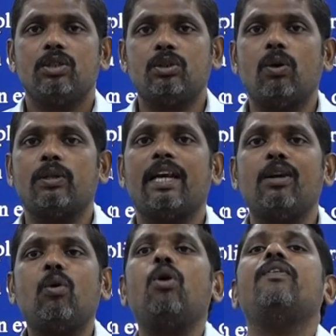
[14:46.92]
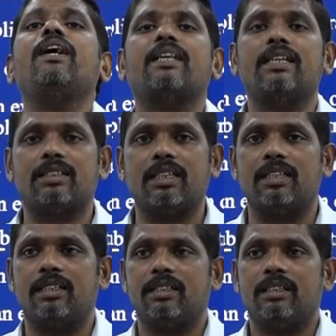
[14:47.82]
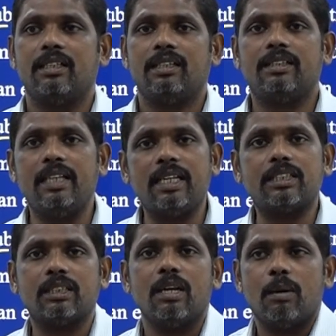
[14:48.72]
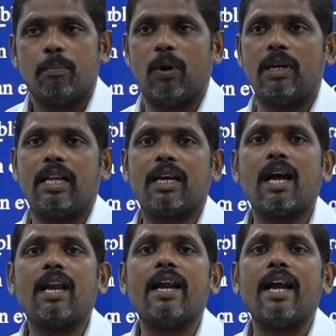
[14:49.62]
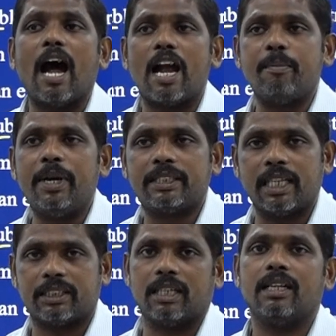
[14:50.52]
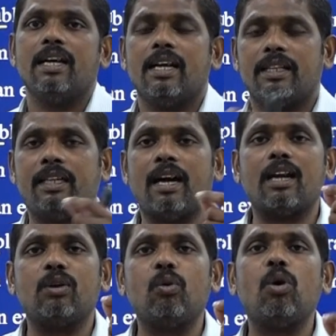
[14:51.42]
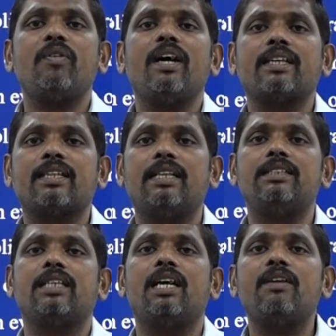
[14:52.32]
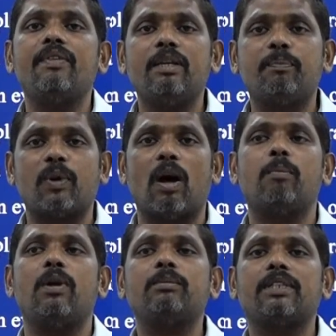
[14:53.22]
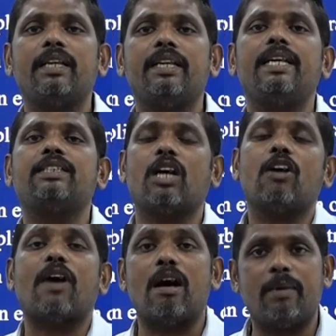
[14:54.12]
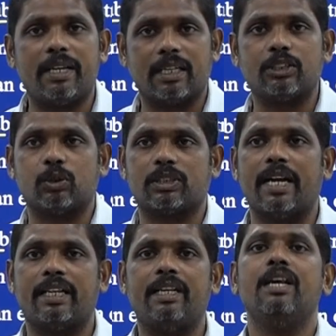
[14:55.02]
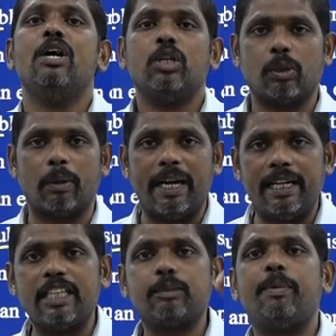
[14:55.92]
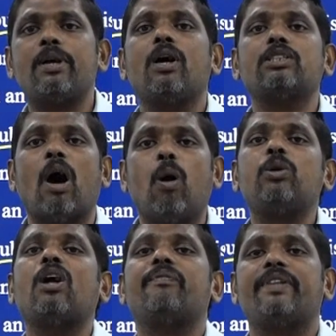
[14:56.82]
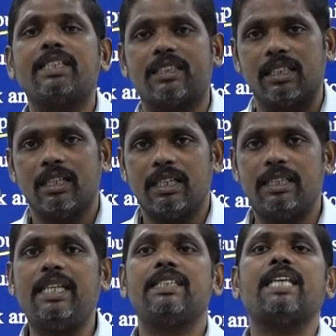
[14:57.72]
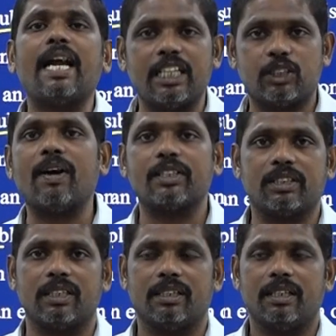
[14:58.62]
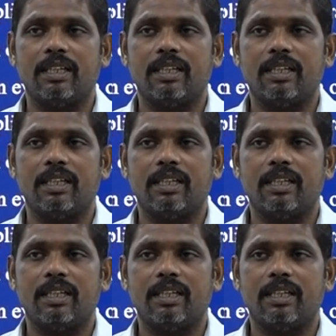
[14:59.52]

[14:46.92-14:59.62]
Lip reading: So they nowhere concerned. These political and administration, they are nowhere concerned with the problems and needs of American society. So it is because out of this dissatisfaction,